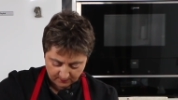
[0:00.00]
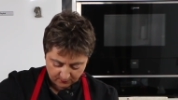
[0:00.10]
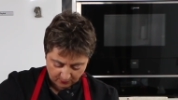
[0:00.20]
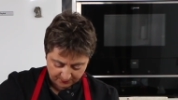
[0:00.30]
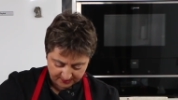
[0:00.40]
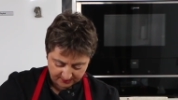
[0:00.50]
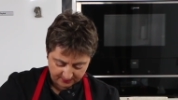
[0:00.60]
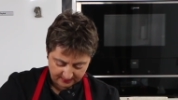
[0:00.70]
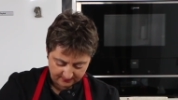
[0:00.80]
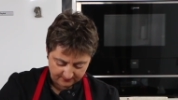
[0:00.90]
dropping some
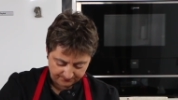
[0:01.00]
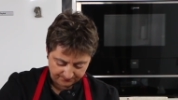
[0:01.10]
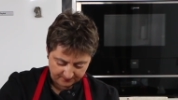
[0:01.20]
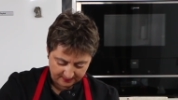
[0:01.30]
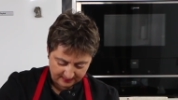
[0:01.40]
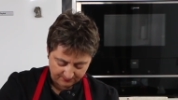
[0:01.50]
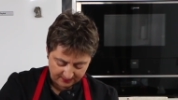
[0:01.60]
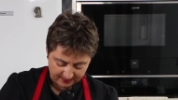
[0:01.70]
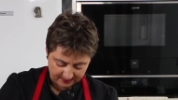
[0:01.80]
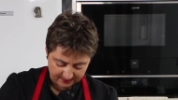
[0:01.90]
of that
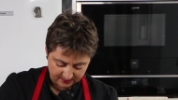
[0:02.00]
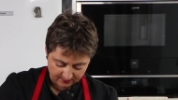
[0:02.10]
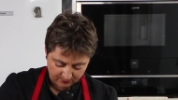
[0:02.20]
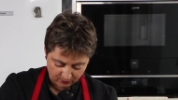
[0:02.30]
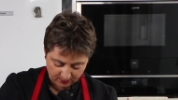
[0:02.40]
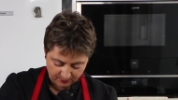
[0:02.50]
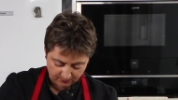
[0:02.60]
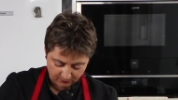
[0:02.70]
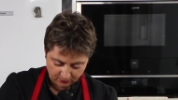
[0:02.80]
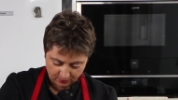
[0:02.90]
nutmeg into the milk a
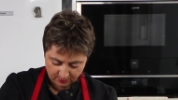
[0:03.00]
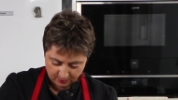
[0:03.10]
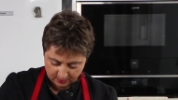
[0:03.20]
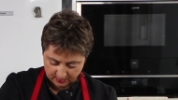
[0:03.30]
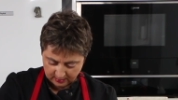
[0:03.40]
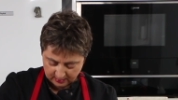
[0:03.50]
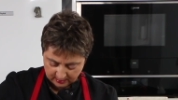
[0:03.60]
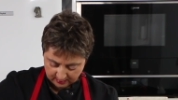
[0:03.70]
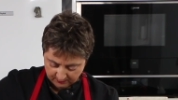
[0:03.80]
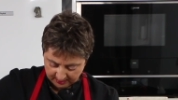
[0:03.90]
bit more
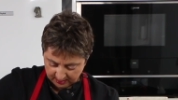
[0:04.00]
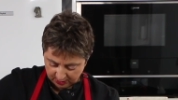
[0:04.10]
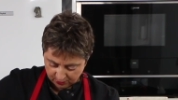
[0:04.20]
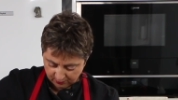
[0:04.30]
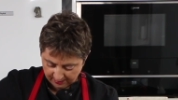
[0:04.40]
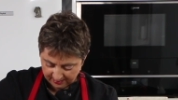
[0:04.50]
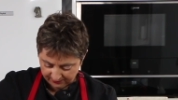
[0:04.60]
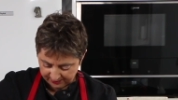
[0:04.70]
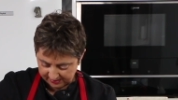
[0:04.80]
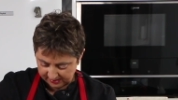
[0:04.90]
and making sure that
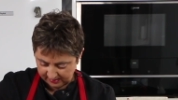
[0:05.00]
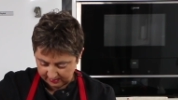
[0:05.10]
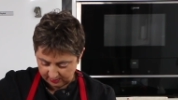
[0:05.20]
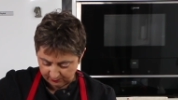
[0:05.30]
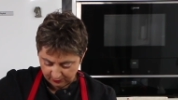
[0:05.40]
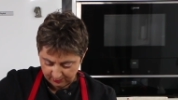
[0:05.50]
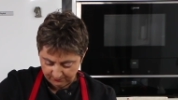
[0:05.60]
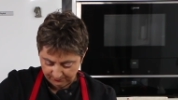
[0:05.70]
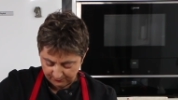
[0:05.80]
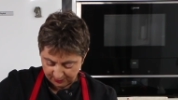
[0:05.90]
nothing's stuck at the
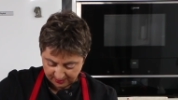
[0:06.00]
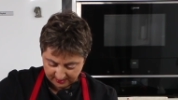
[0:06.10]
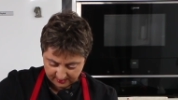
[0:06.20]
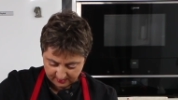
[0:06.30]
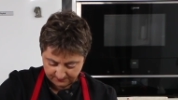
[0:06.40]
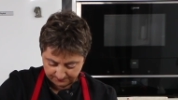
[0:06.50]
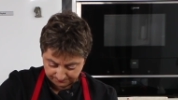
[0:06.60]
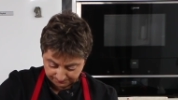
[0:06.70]
bottom, which it isn't.